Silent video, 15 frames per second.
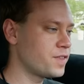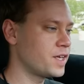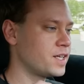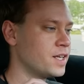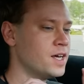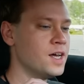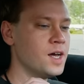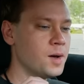
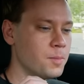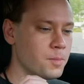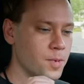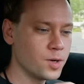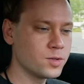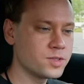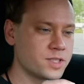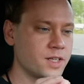that
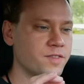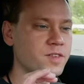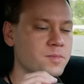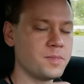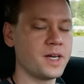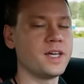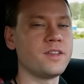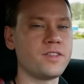most of the
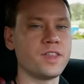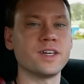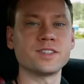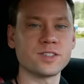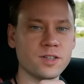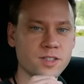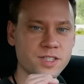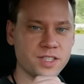main
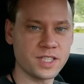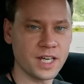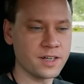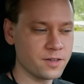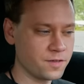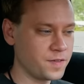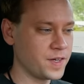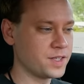things are
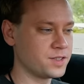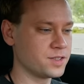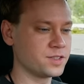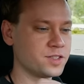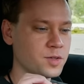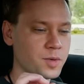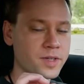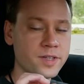standard
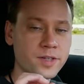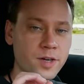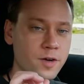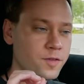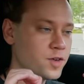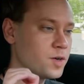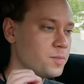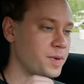features. So whether you
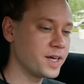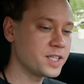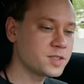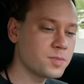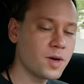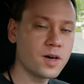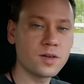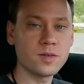go for a
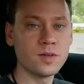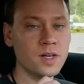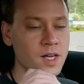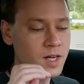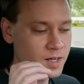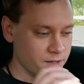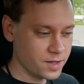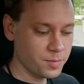base model,
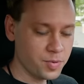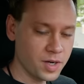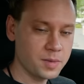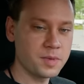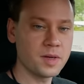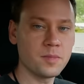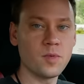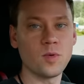the
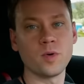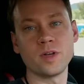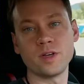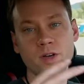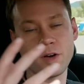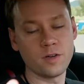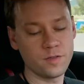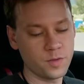premium, or you go